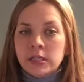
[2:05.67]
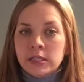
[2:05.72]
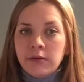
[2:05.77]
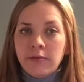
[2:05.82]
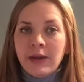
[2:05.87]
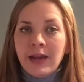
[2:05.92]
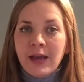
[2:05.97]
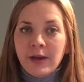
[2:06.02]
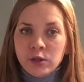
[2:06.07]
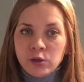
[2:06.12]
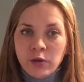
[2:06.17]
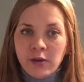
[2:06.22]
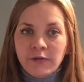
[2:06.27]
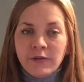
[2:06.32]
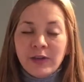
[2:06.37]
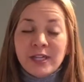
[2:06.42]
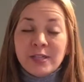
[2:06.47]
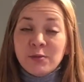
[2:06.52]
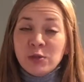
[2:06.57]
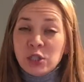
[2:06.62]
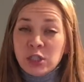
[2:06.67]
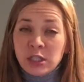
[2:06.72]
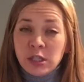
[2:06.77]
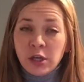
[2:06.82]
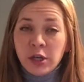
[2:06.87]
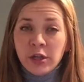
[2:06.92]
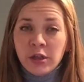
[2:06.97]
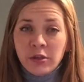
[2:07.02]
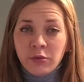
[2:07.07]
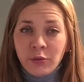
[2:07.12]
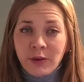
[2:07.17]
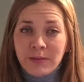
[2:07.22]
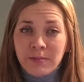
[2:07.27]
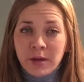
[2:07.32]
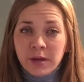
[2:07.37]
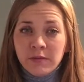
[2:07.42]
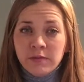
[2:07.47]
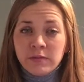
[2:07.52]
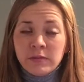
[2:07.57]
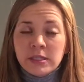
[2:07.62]
So allow 12 weeks, which is a good 3
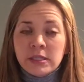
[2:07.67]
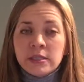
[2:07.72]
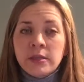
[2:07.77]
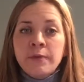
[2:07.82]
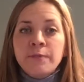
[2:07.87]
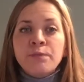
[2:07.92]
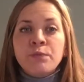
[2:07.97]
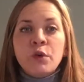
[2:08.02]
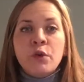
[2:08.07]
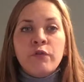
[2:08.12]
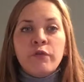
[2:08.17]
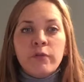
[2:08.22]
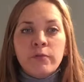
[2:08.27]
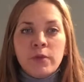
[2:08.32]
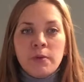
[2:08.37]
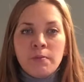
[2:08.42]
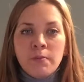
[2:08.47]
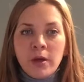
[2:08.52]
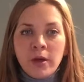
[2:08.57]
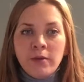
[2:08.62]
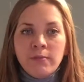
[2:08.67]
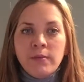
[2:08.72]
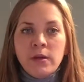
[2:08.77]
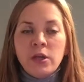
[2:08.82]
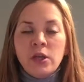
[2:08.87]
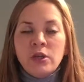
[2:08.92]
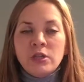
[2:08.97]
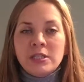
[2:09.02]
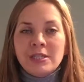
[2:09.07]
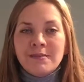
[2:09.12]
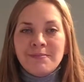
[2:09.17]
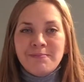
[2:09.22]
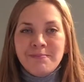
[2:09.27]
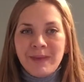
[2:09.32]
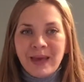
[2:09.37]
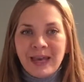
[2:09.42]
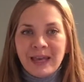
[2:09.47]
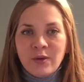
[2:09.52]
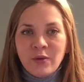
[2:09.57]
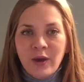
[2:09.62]
months from the moment you
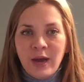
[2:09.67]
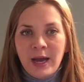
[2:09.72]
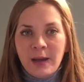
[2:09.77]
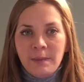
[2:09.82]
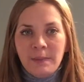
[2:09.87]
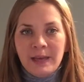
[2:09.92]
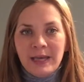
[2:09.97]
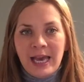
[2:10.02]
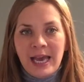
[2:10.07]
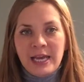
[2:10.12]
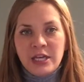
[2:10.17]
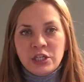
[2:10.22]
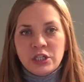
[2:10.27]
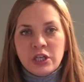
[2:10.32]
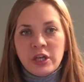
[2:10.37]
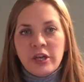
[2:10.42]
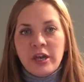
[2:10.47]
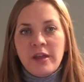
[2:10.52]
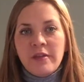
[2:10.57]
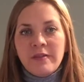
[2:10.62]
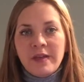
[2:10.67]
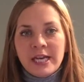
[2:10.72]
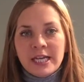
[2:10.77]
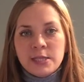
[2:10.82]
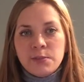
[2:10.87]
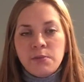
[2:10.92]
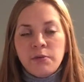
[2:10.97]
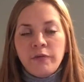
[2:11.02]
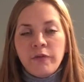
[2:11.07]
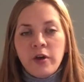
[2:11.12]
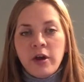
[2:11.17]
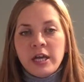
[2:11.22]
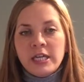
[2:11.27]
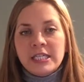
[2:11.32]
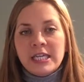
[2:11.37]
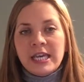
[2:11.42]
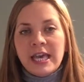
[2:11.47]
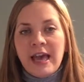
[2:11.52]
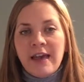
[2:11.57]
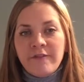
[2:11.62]
submit your application, and that's
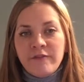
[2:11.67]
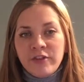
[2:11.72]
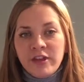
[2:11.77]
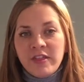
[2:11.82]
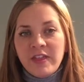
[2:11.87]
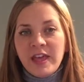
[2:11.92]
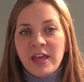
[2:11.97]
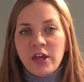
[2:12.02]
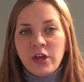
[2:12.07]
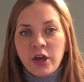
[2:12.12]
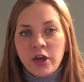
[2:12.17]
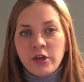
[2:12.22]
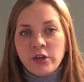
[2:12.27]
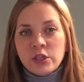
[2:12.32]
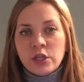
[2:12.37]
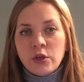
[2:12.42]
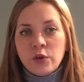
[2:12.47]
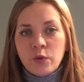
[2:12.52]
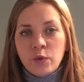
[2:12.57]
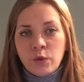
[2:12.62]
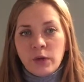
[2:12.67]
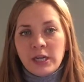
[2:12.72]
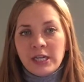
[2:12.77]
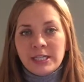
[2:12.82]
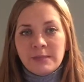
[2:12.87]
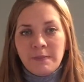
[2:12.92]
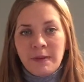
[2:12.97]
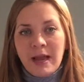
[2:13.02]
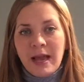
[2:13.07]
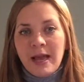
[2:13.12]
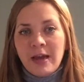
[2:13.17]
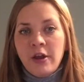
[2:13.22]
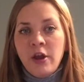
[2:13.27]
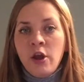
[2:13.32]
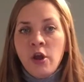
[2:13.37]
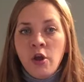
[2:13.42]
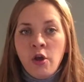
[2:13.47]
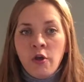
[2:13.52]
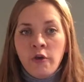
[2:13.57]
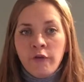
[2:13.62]
providing everything goes according to
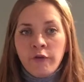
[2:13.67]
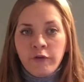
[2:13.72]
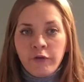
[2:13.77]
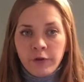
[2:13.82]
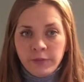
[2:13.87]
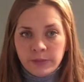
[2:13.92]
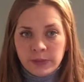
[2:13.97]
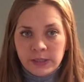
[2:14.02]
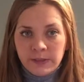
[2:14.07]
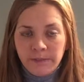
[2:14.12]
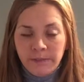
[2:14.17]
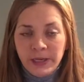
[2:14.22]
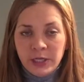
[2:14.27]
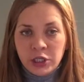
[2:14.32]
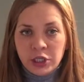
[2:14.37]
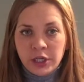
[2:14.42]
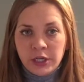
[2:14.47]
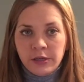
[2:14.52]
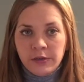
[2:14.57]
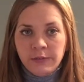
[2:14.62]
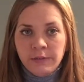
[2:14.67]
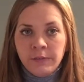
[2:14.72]
plan from submission.